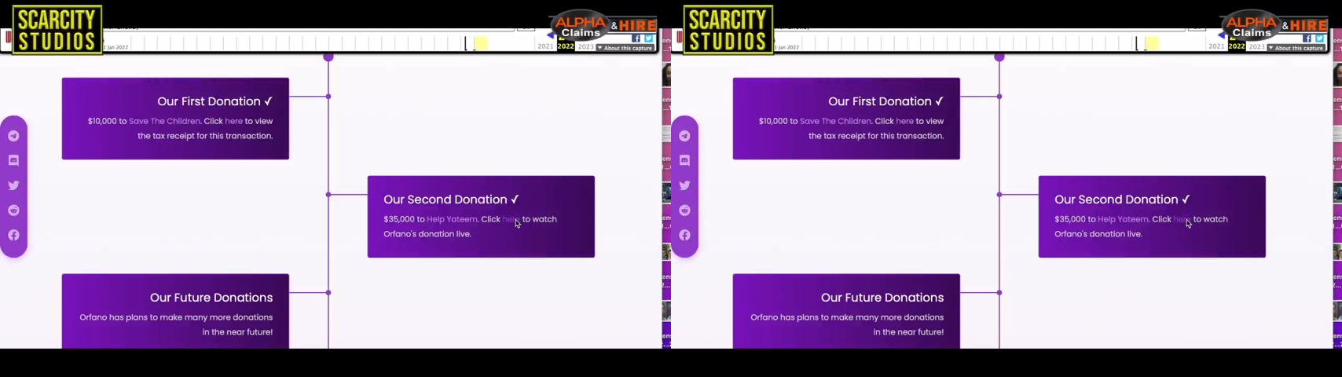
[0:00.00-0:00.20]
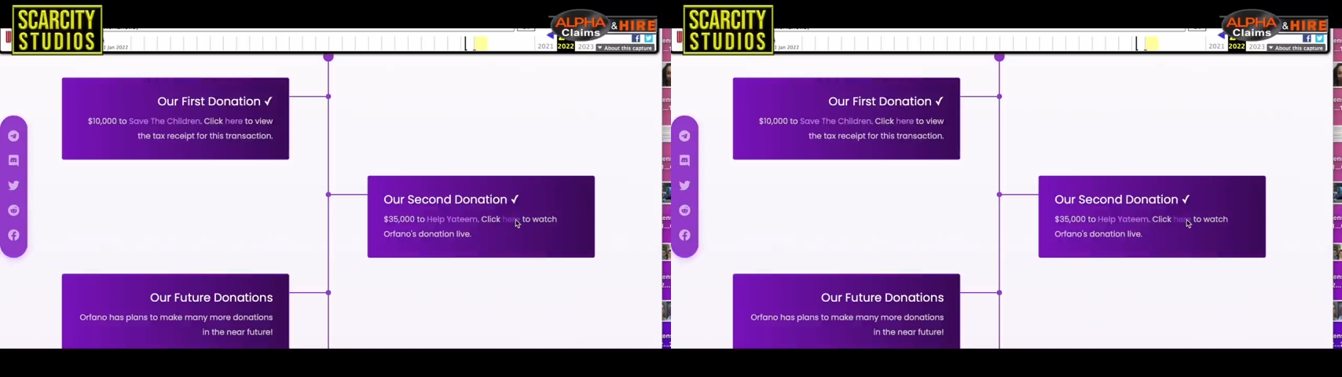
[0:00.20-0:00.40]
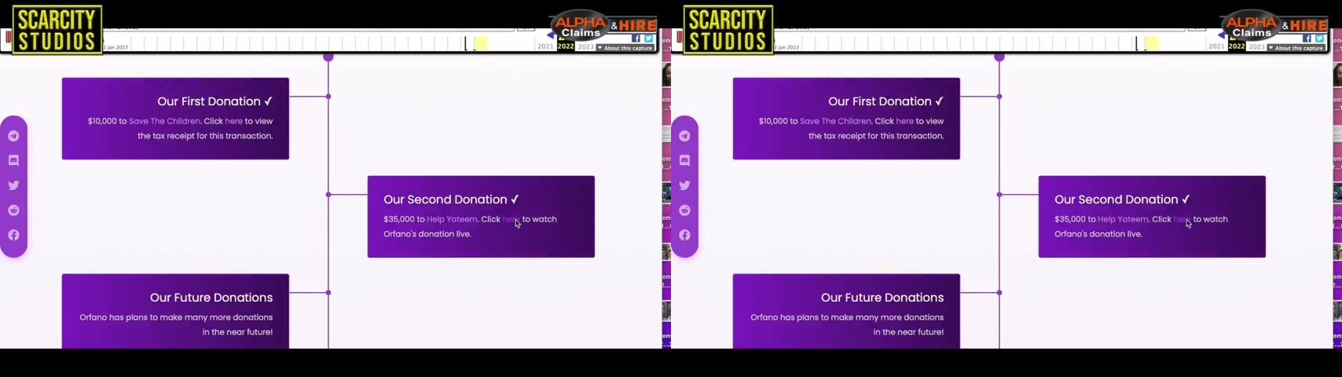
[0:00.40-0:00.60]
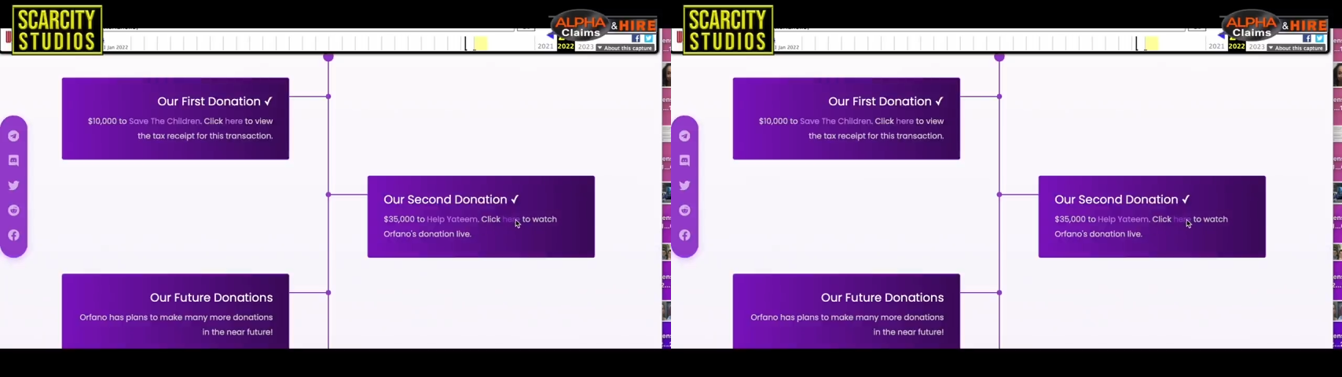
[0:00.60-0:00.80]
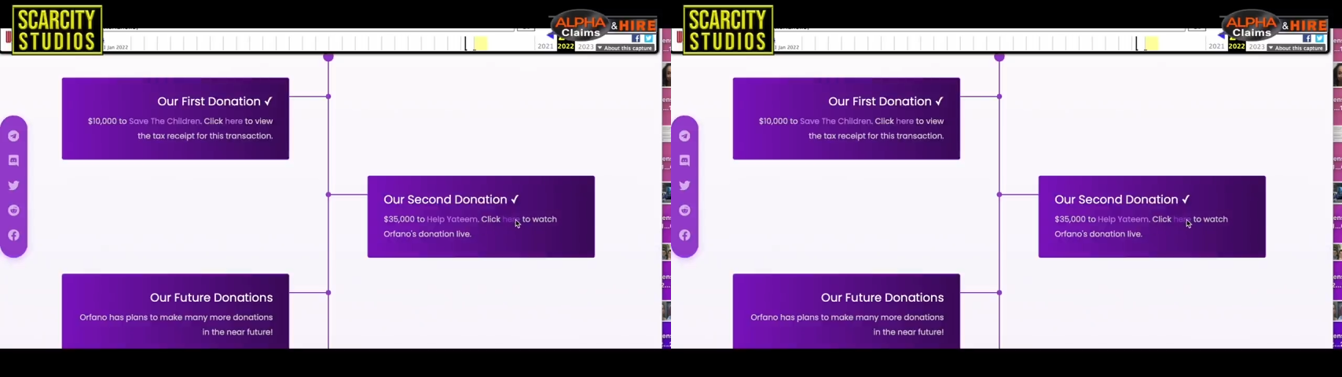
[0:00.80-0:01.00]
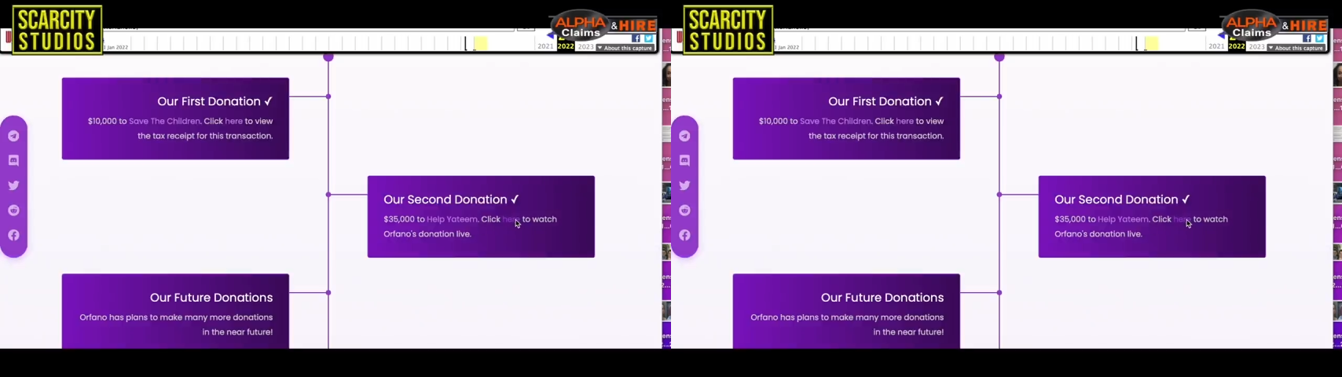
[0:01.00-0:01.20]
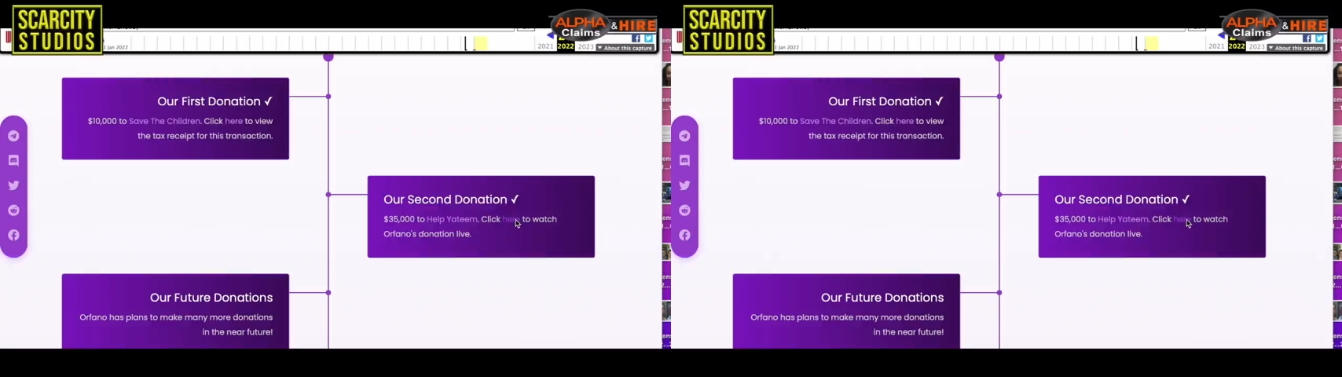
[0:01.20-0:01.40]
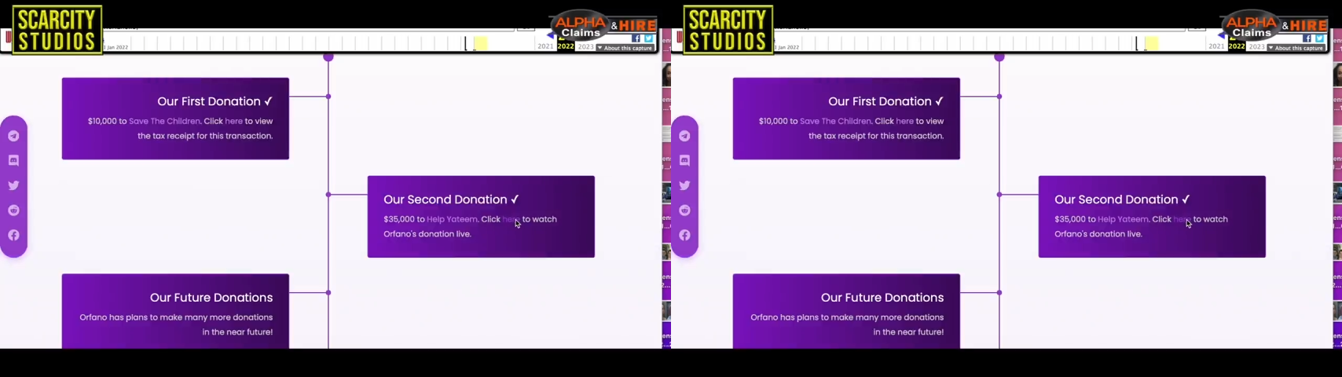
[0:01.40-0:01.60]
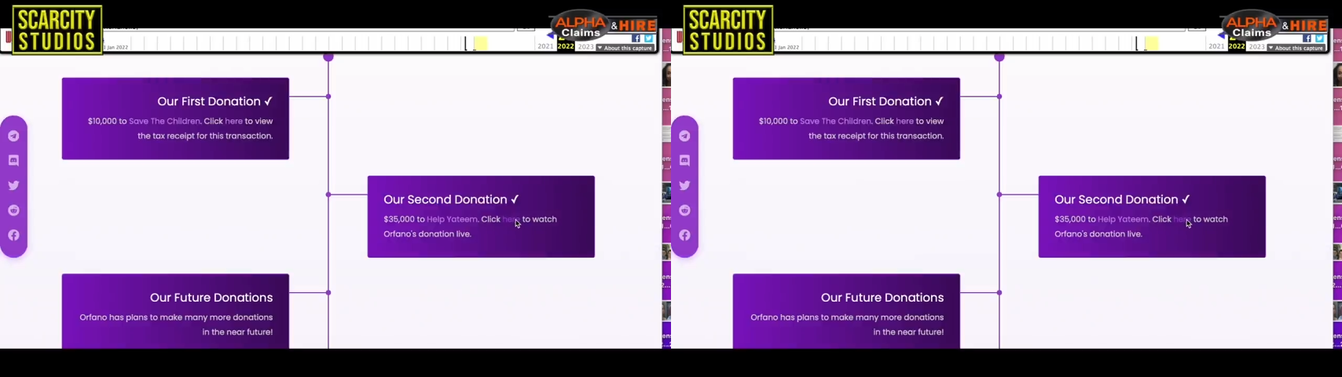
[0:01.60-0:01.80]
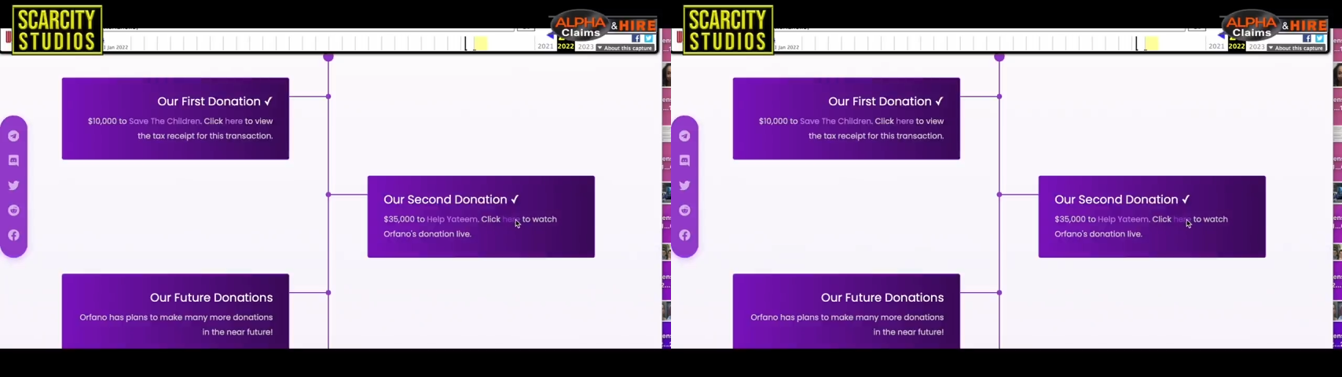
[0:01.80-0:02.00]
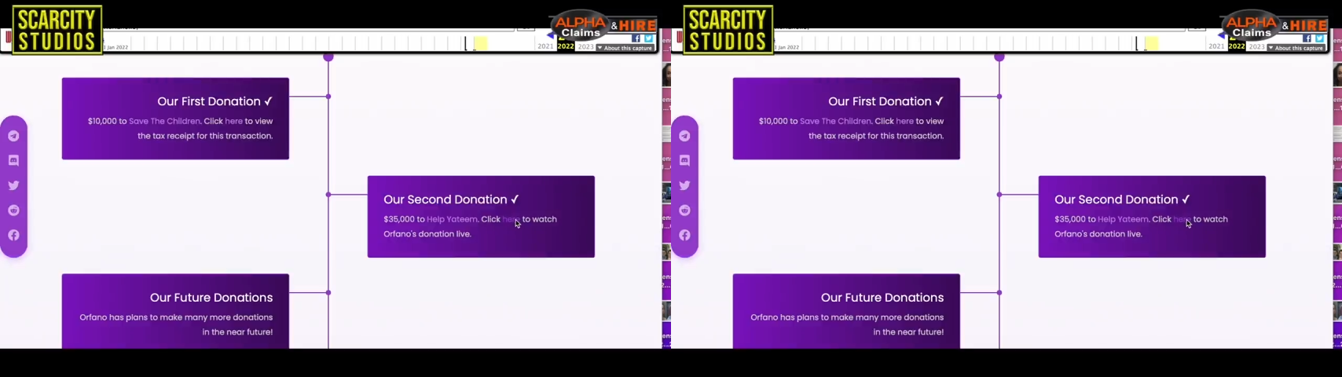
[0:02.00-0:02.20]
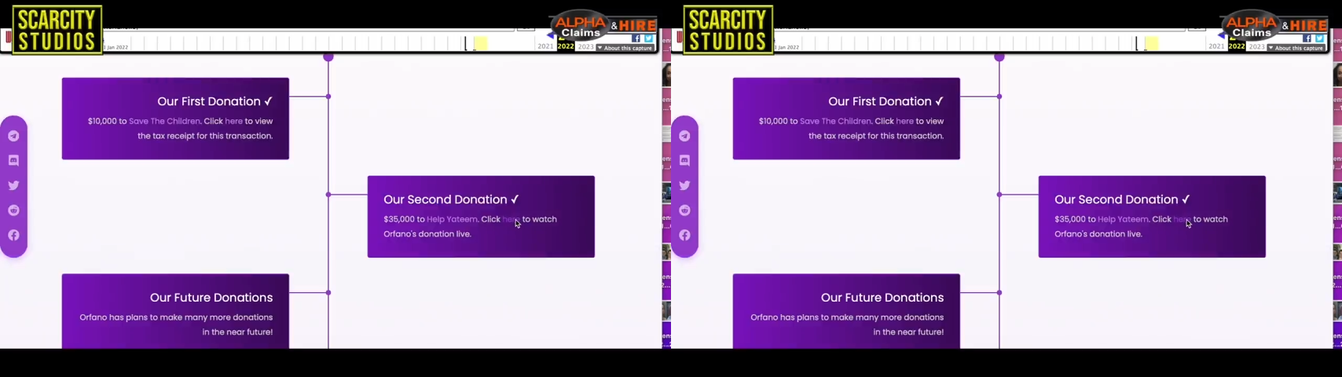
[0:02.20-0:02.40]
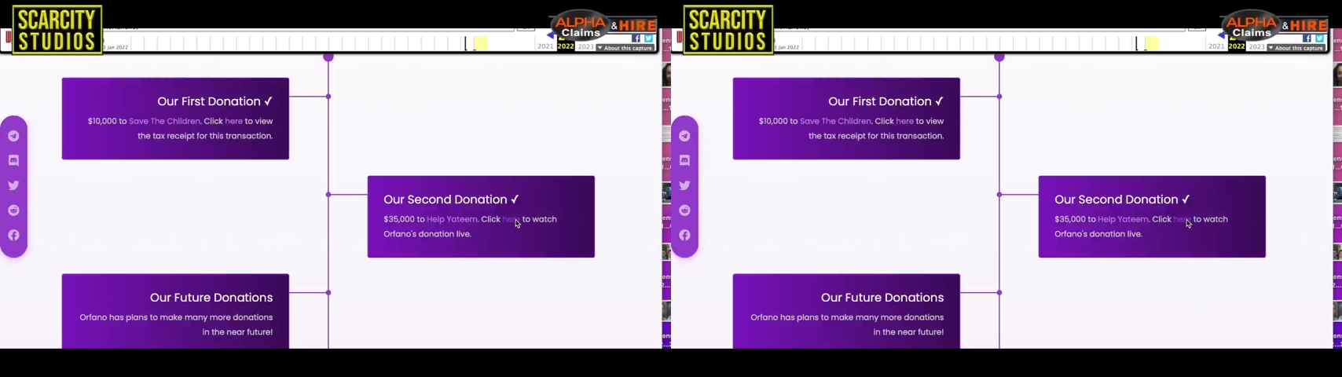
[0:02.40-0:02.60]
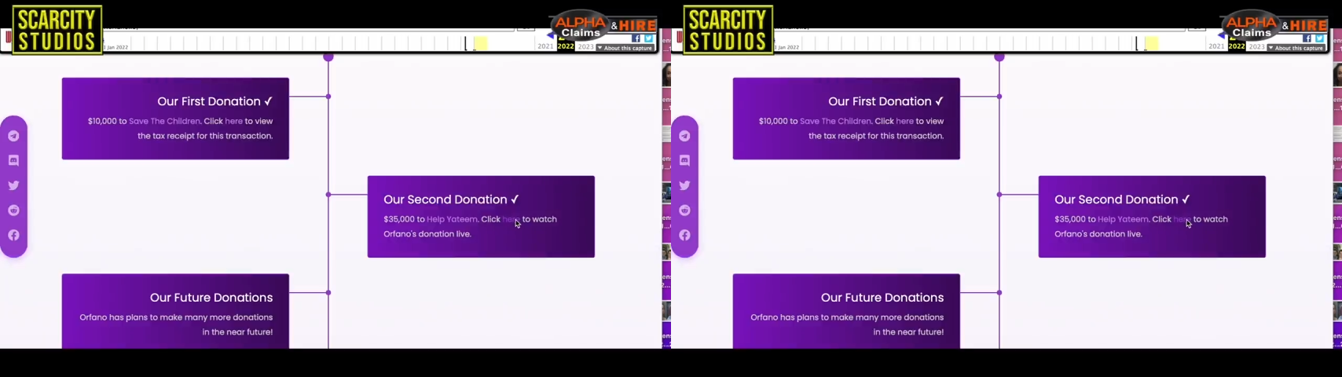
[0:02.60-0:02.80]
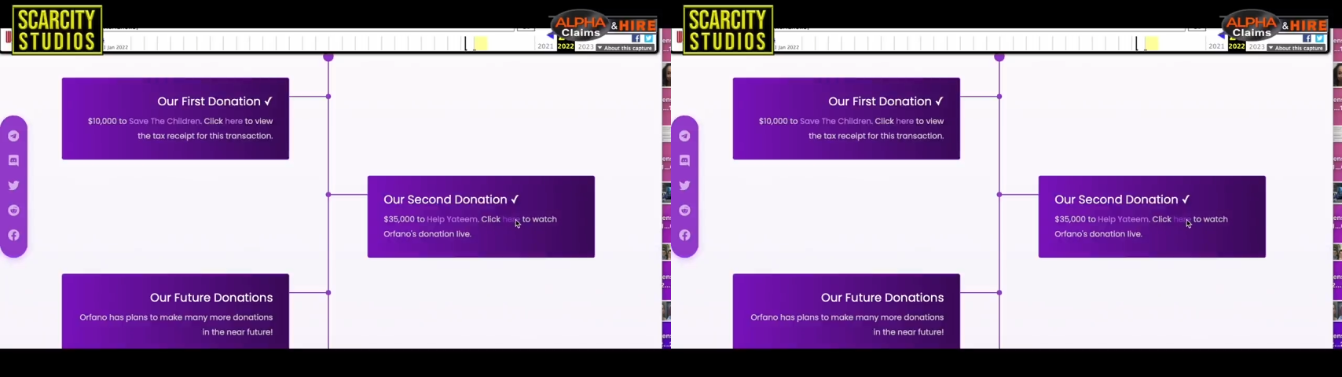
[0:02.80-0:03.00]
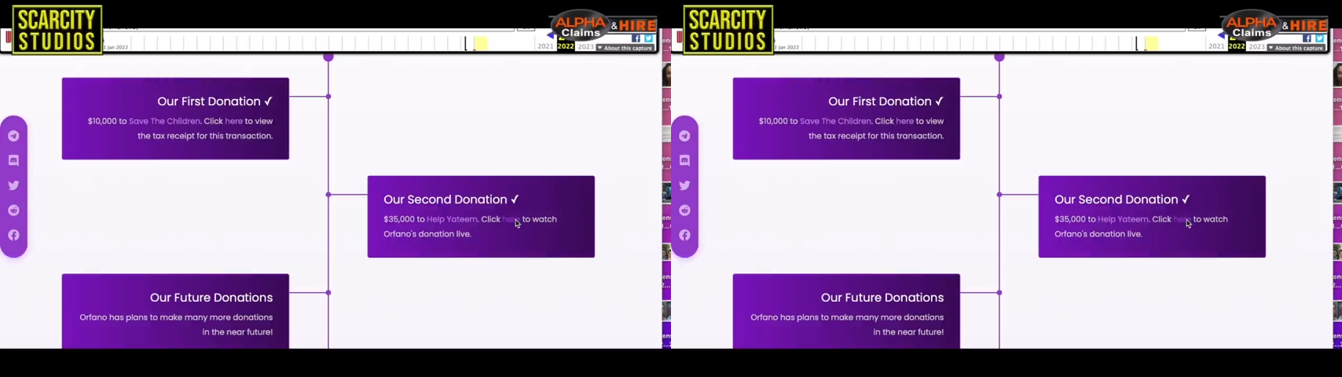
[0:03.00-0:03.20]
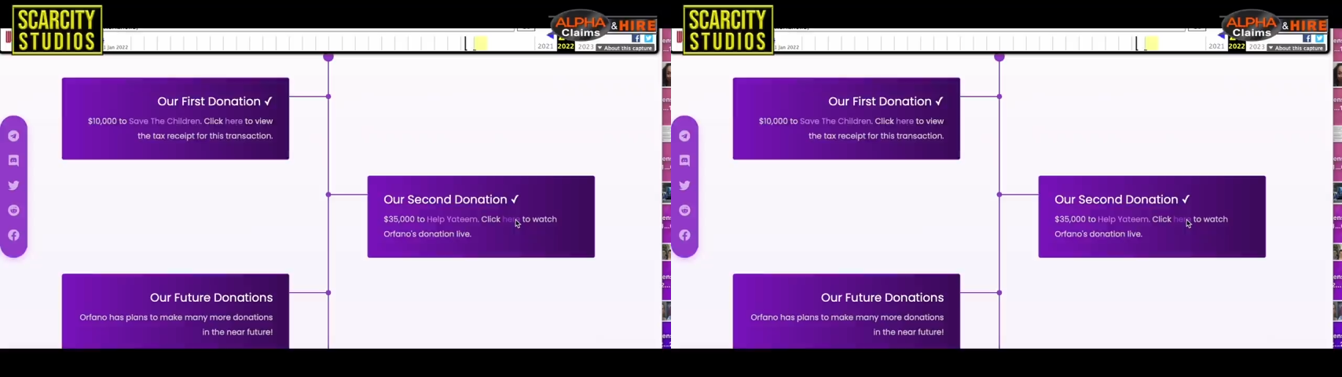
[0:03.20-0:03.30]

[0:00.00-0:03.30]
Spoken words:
[unreadable: no face in view]